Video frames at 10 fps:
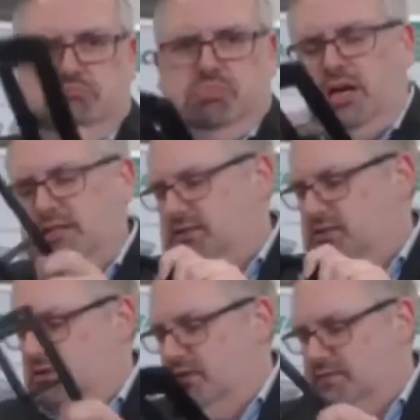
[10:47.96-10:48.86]
parts
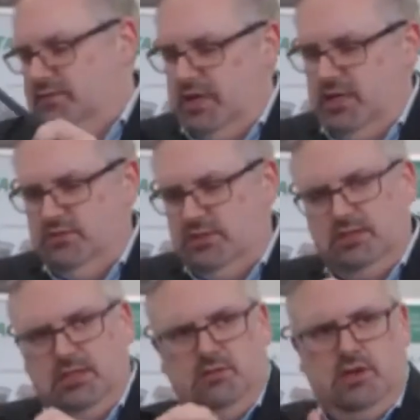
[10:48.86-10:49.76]
on the frames,
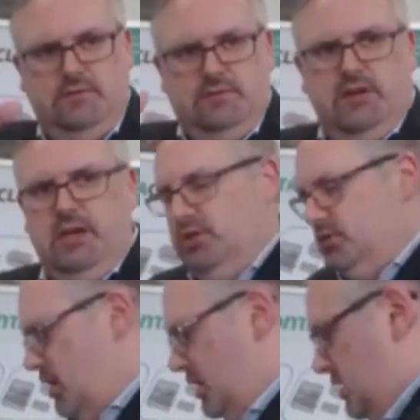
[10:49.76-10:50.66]
and then you have the frame in
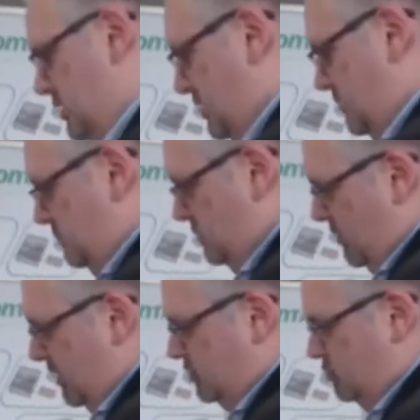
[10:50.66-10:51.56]
your hand. And
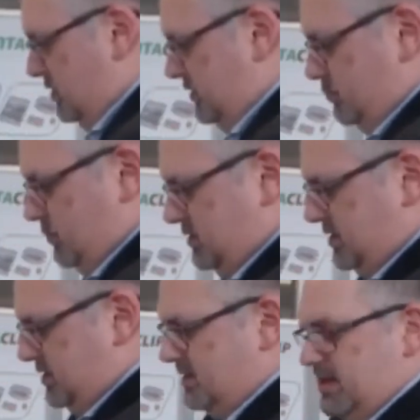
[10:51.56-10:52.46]
imagine with
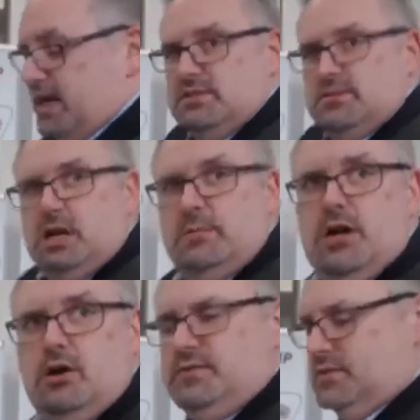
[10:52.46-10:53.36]
10 cables coming
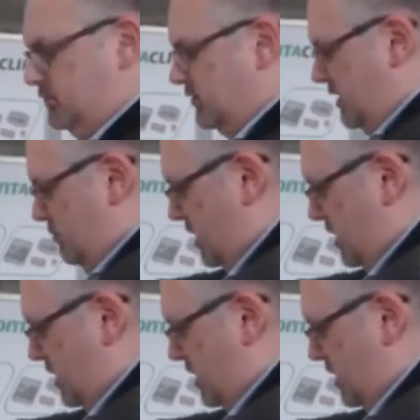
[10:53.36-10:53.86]
out of this frame,